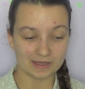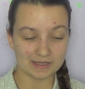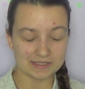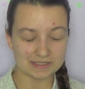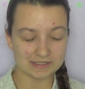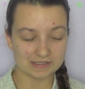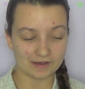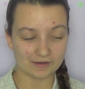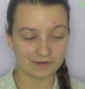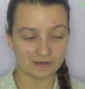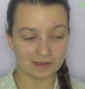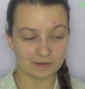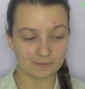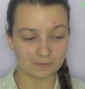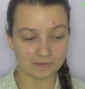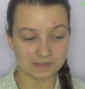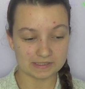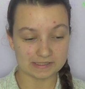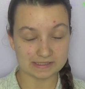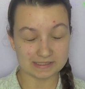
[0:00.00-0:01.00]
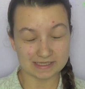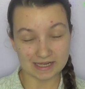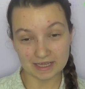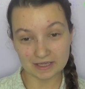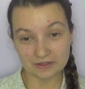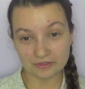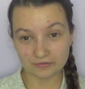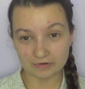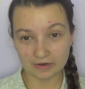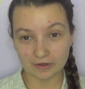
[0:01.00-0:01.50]
So it was
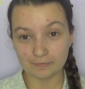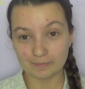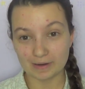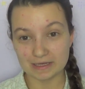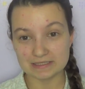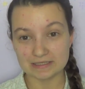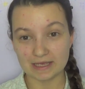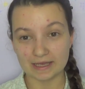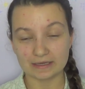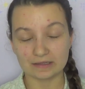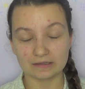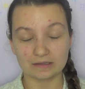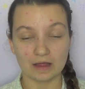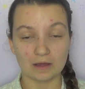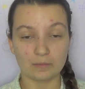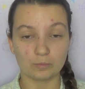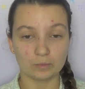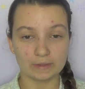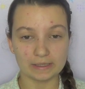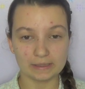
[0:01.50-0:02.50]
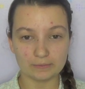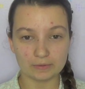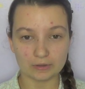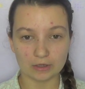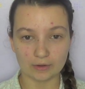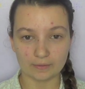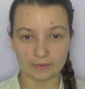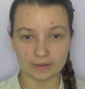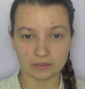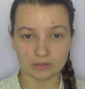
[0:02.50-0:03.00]
day three of my cycle and we were
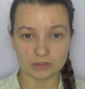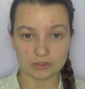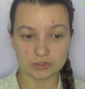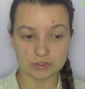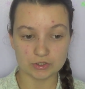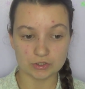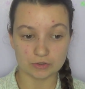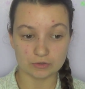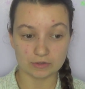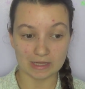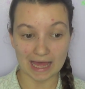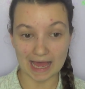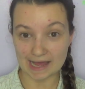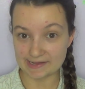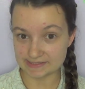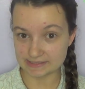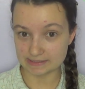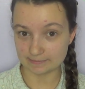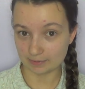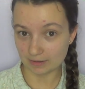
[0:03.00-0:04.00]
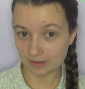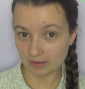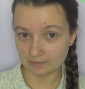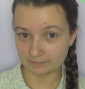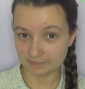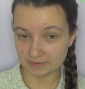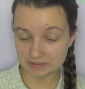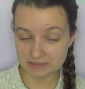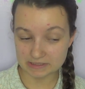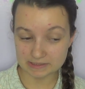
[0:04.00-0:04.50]
going to the House of the
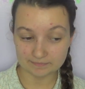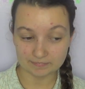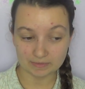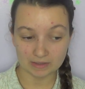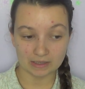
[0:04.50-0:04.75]
Parliament.